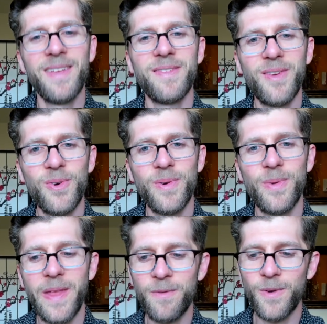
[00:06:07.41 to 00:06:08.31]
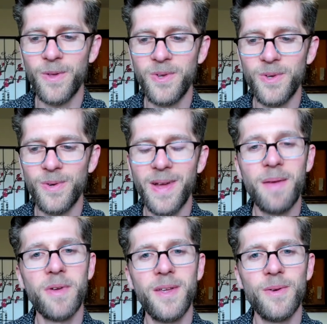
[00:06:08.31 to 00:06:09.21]
So, without further ado,
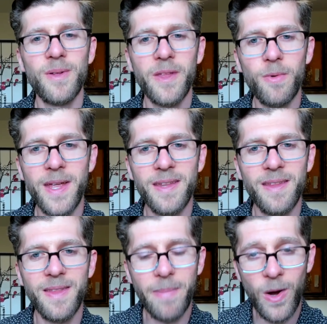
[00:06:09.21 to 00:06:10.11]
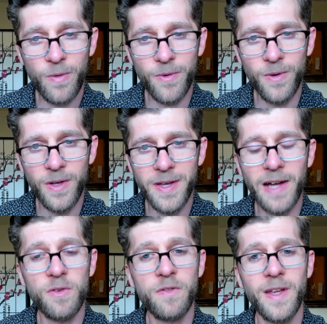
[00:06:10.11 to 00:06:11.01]
I bring you the great, the powerful
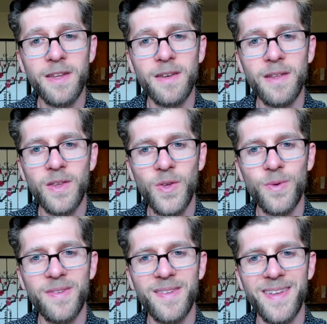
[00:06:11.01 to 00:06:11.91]
Dr. Shannon Hughes.